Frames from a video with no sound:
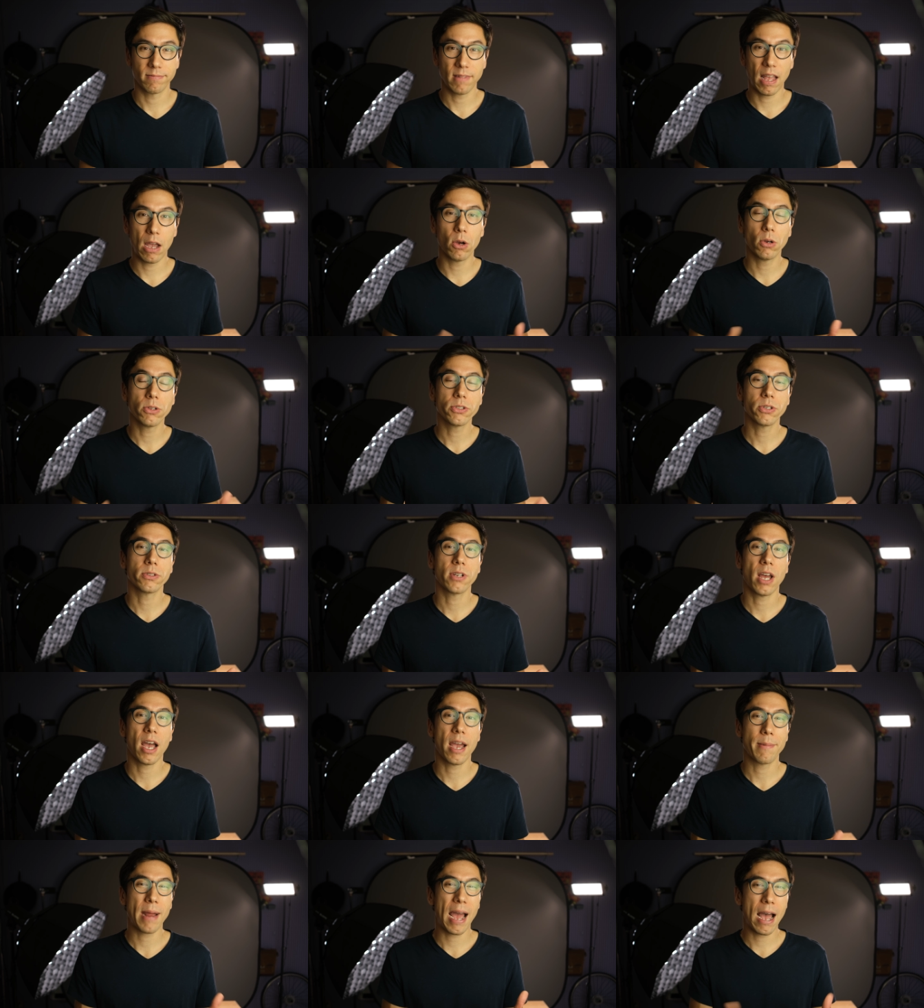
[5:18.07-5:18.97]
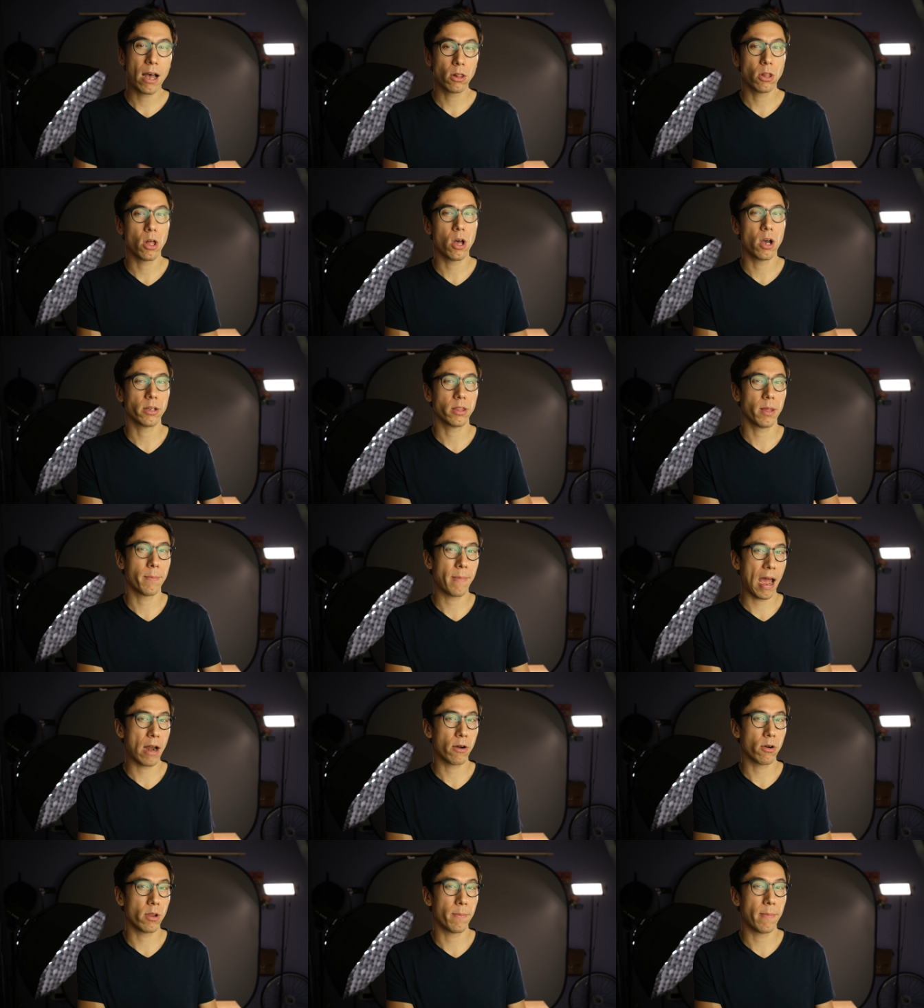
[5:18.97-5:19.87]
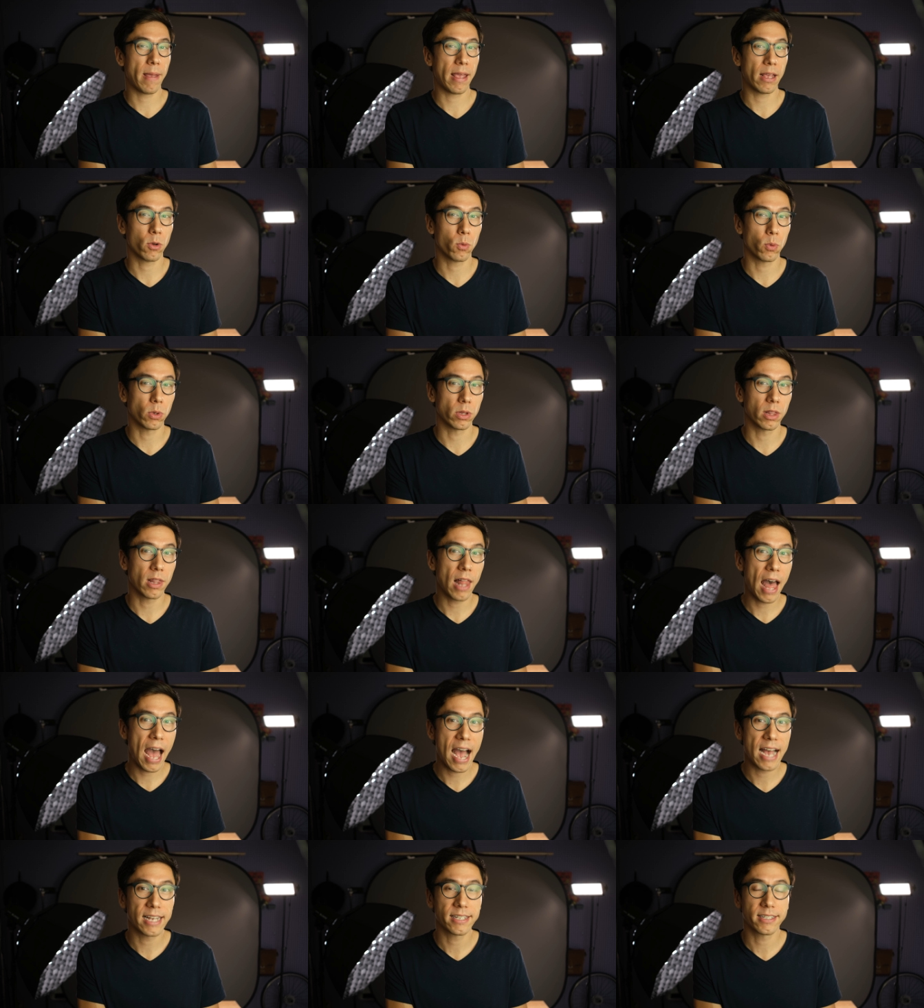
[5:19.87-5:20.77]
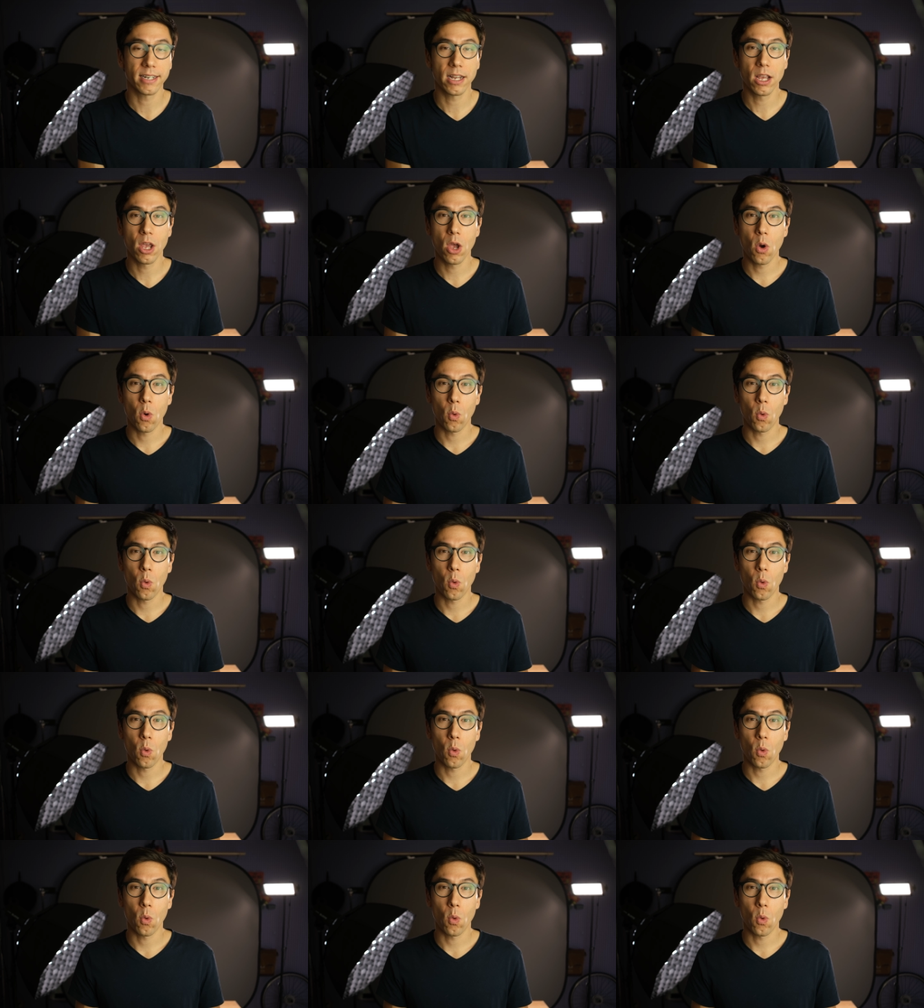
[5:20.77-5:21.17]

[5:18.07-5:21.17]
Now I also timed how long the battery bank would last